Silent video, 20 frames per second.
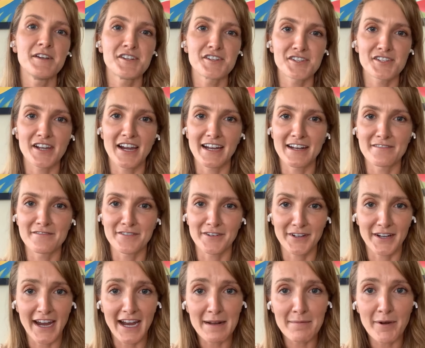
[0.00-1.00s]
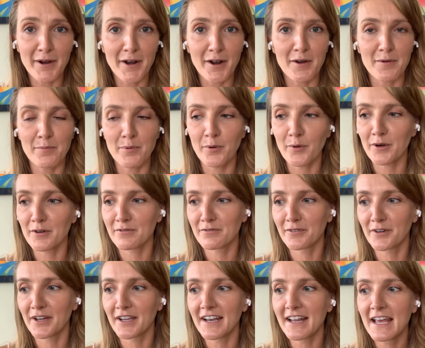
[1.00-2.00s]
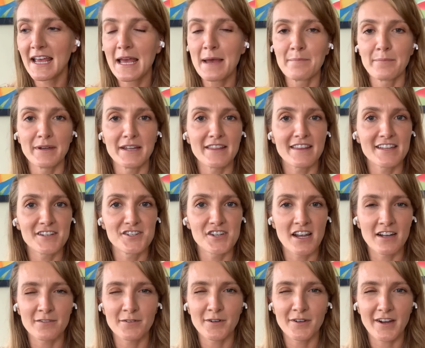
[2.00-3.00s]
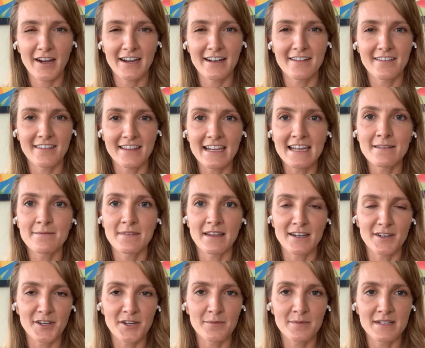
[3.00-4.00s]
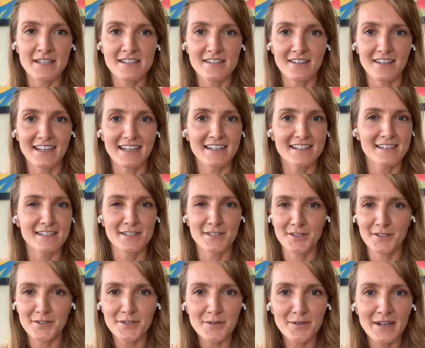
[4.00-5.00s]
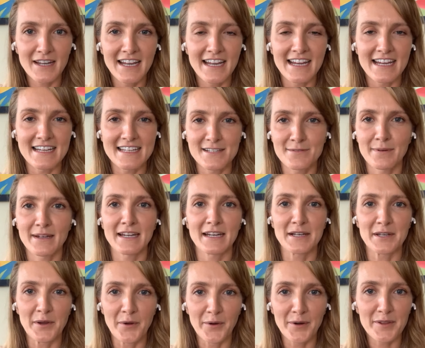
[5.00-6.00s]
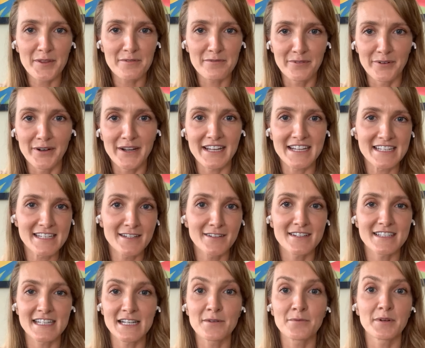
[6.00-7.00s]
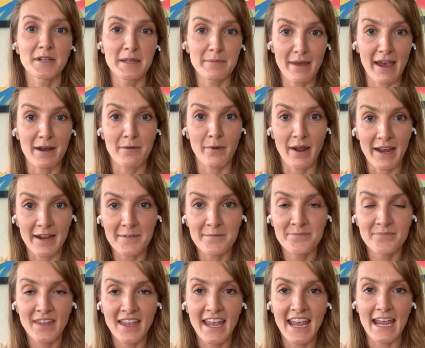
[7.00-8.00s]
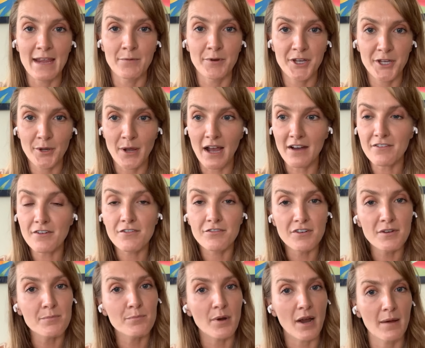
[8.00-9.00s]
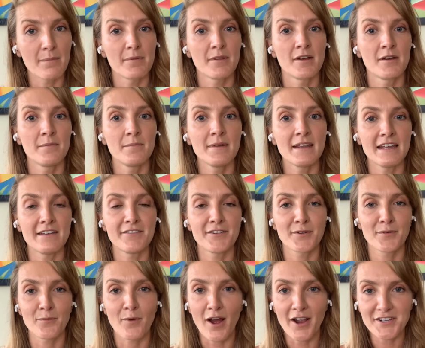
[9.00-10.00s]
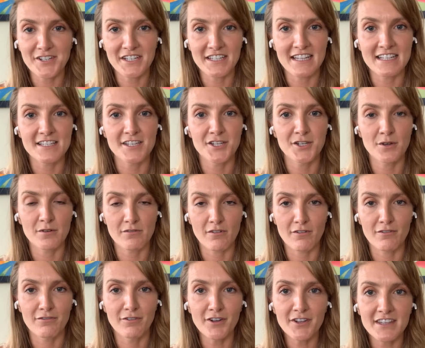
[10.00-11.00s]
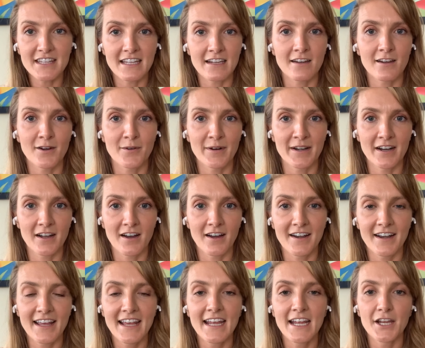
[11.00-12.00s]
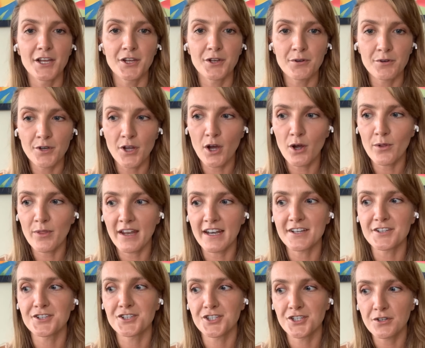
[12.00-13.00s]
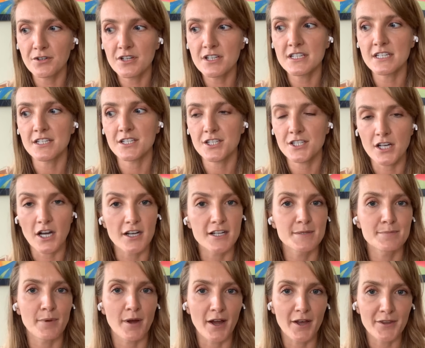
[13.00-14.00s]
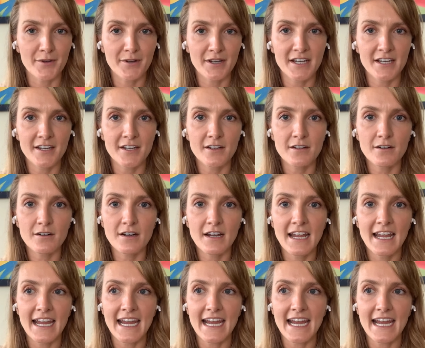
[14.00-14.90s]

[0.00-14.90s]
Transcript: we just kind of forget about our poor foot. But the general kind of thing that humans like to do is we ignore the foot until it's in a really bad way. And when you have a foot problem, if you're watching this and you have a foot thing going on, you know that as soon as it starts bothering you,